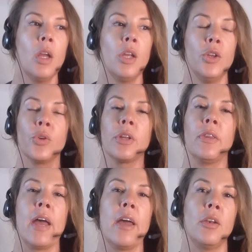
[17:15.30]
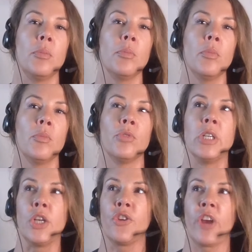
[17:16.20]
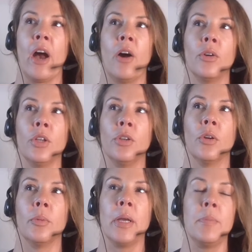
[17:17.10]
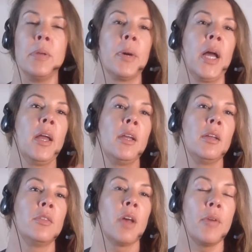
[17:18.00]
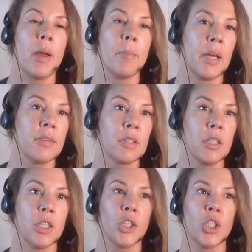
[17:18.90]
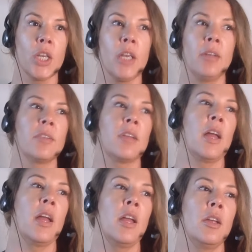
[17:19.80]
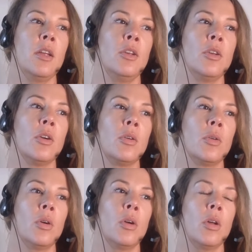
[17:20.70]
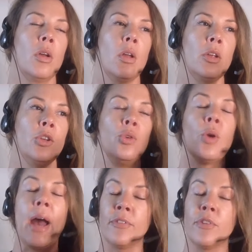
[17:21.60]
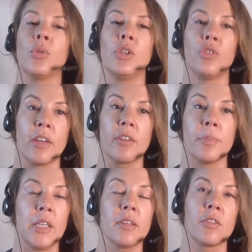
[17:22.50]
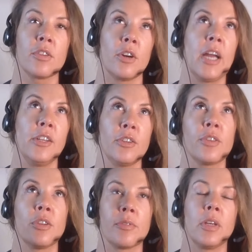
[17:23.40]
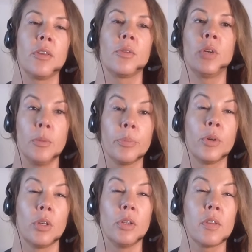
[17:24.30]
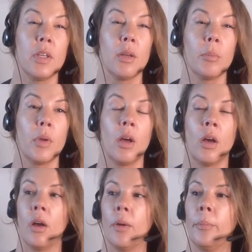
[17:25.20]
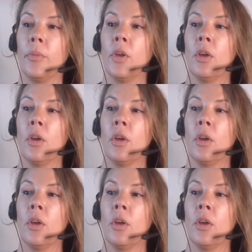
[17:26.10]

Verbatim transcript: you can then reach out, you know, maybe by direct message and say, you know, you have to address me. sorry, I just thought of another really important tip. Um,